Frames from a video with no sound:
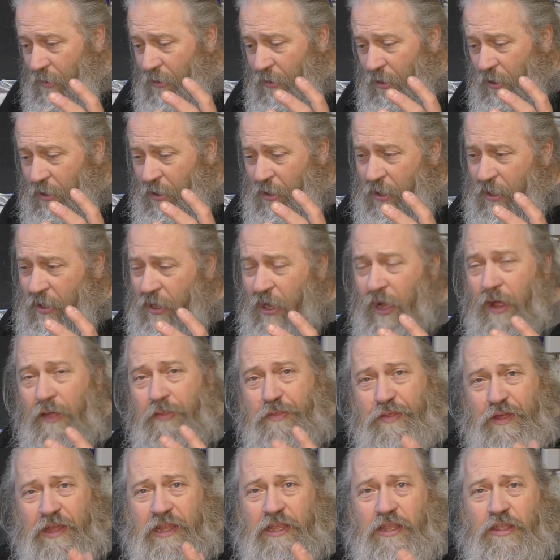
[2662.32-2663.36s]
uh, uh,
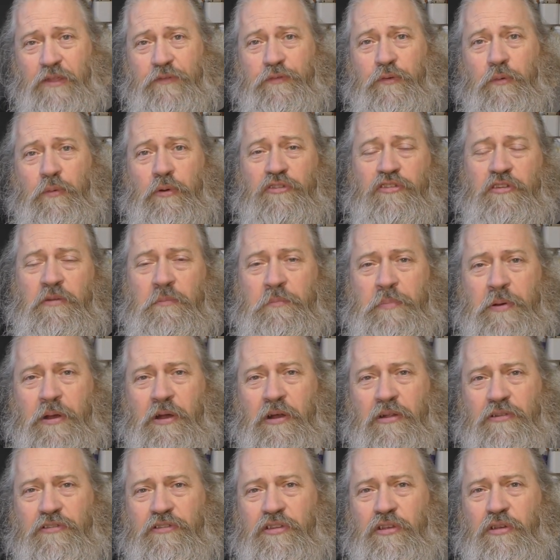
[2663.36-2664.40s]
thank you for watching
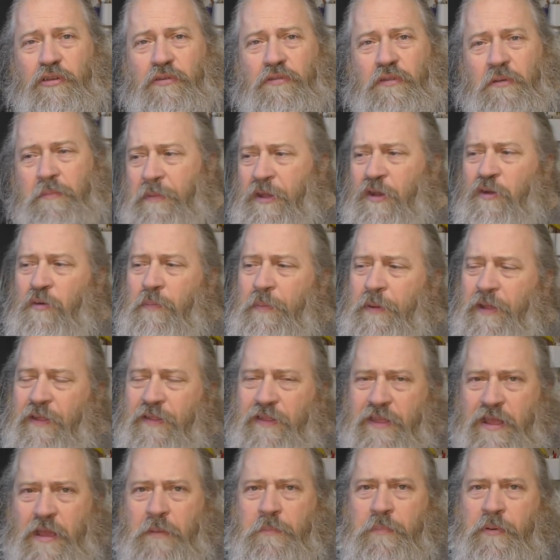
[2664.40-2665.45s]
part two, the middle bit,
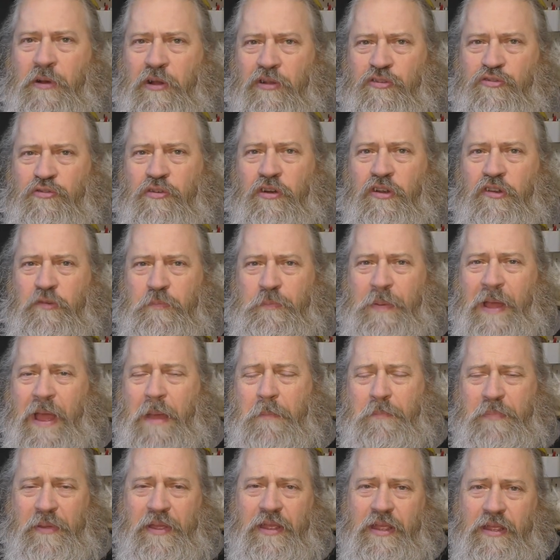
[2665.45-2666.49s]
the Empire Strikes
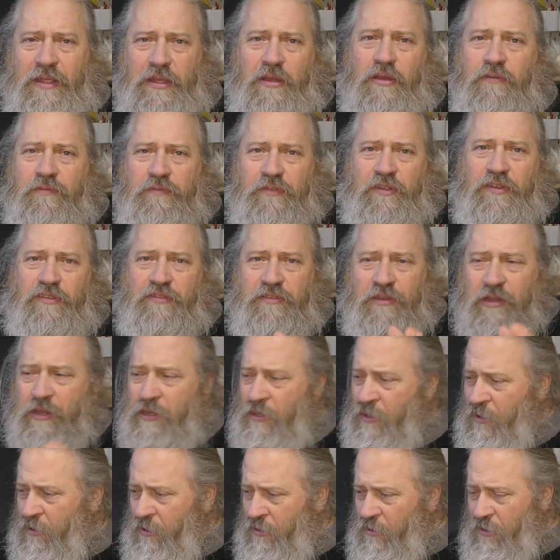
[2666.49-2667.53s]
Back bit of this
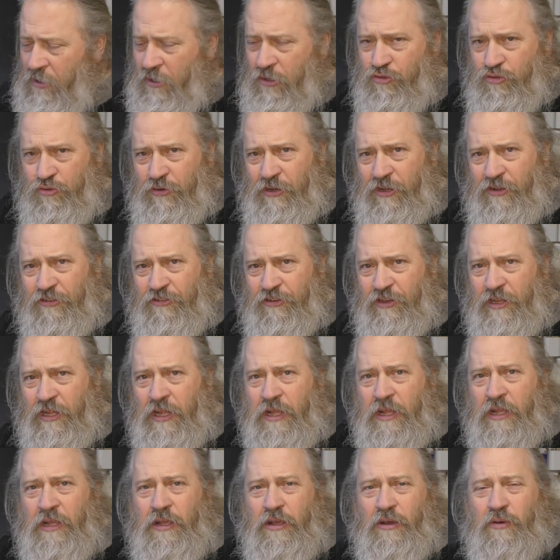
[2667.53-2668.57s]
uh, trilogy.
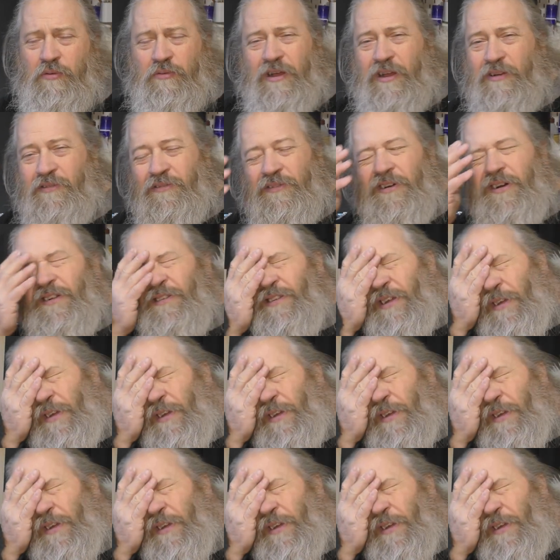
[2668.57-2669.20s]
Although I